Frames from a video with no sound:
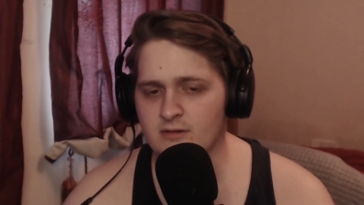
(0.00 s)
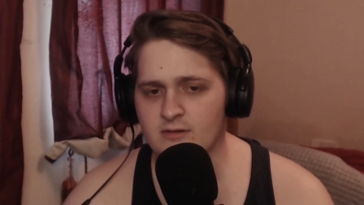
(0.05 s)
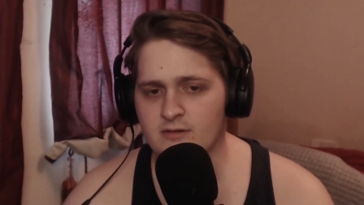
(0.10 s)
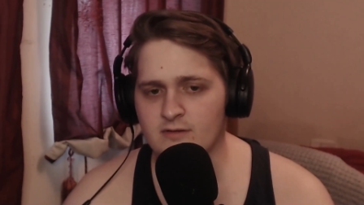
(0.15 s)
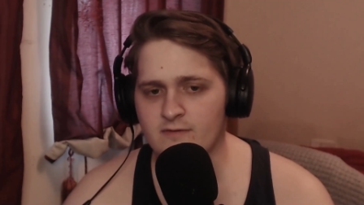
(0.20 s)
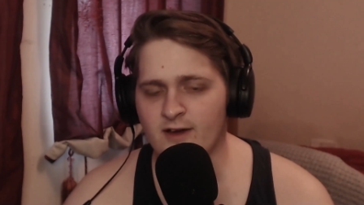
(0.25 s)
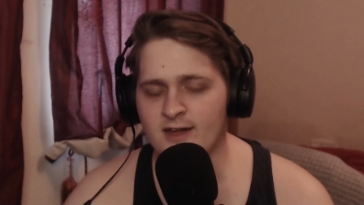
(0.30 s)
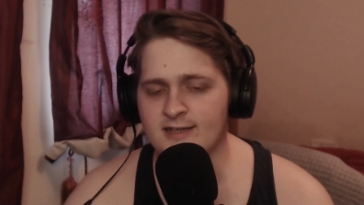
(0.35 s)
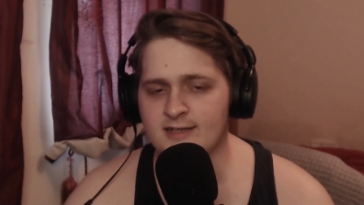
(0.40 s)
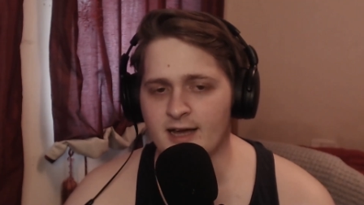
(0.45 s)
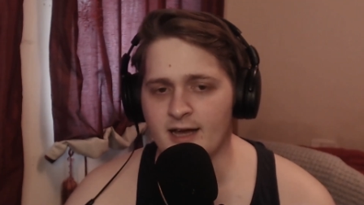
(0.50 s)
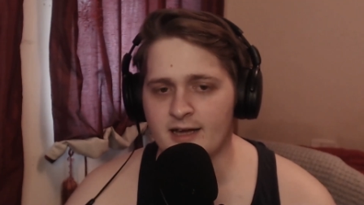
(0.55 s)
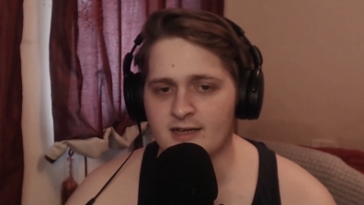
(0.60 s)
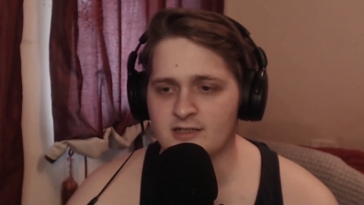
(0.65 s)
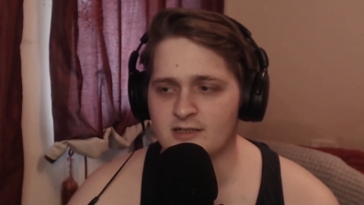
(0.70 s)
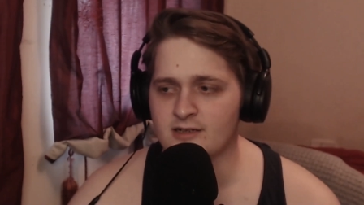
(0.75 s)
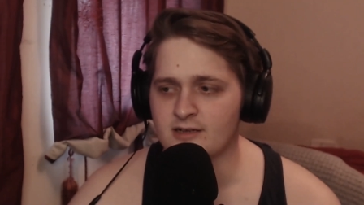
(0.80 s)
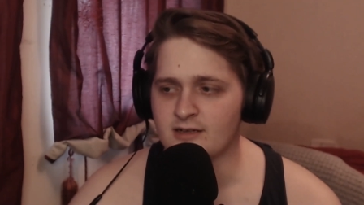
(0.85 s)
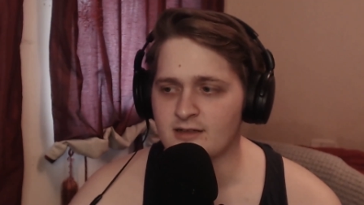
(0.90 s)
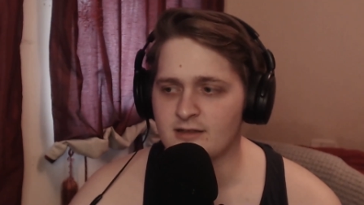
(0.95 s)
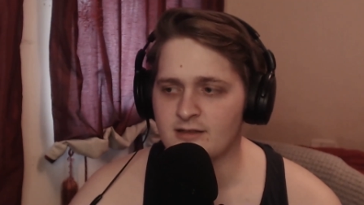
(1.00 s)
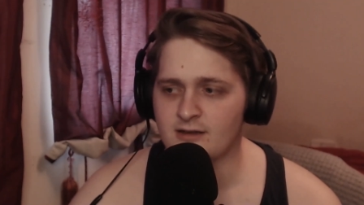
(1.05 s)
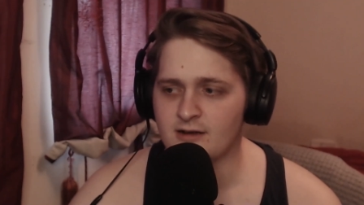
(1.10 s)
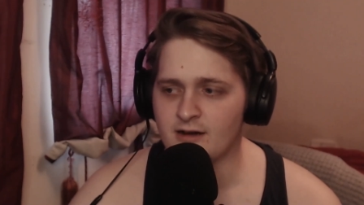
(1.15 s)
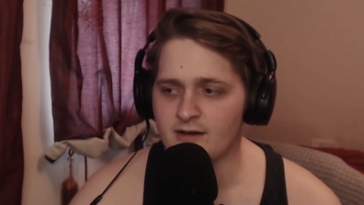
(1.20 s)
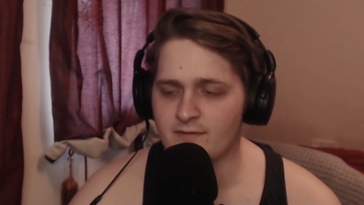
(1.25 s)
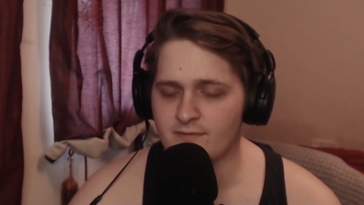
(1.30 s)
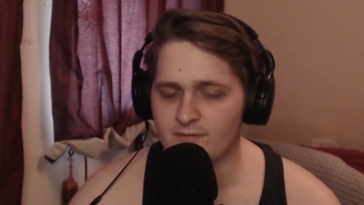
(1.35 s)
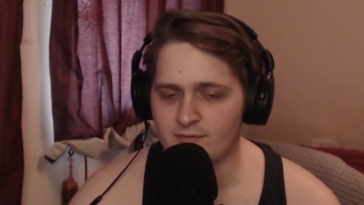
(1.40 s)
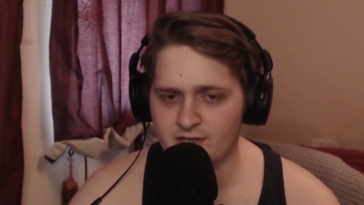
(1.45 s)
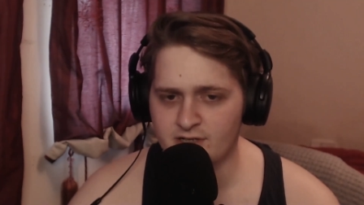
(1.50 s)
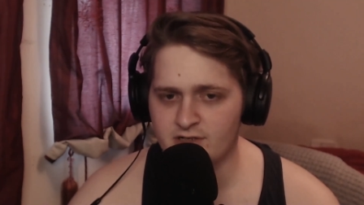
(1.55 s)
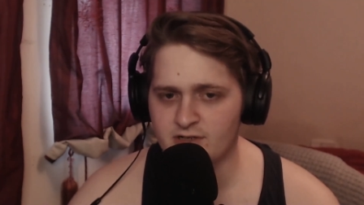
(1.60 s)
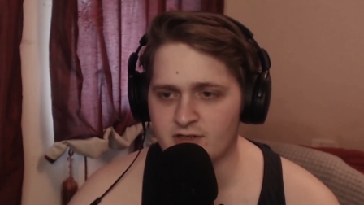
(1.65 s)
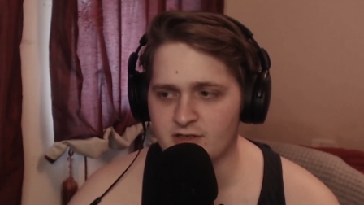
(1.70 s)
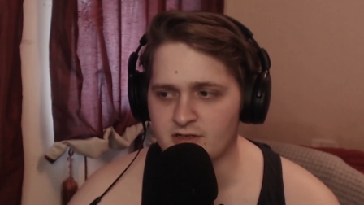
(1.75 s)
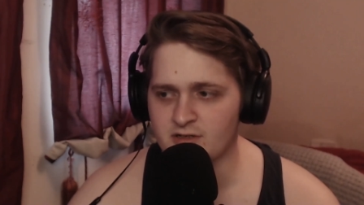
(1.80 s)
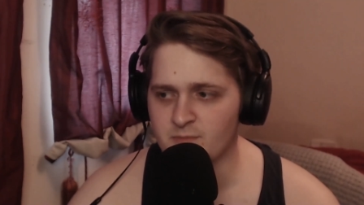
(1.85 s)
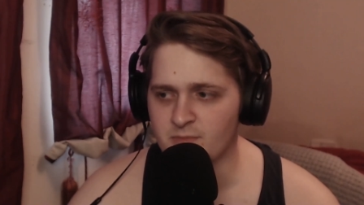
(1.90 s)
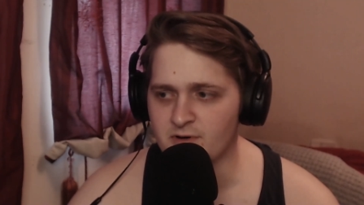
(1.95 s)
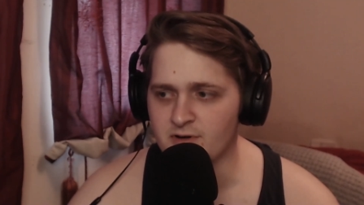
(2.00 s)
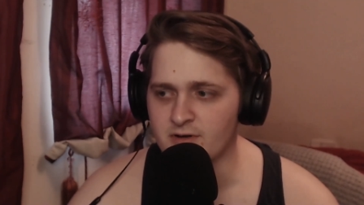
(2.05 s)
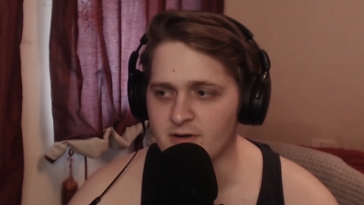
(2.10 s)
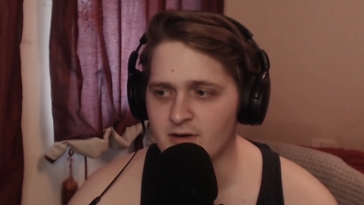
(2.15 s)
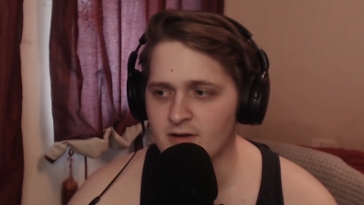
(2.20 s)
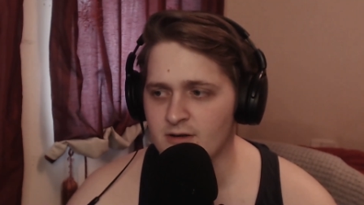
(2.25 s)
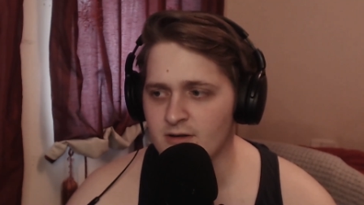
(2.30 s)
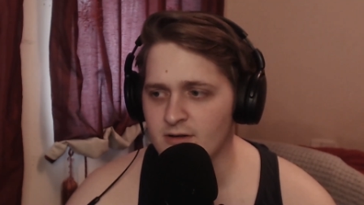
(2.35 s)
fantastic that I've reached this point.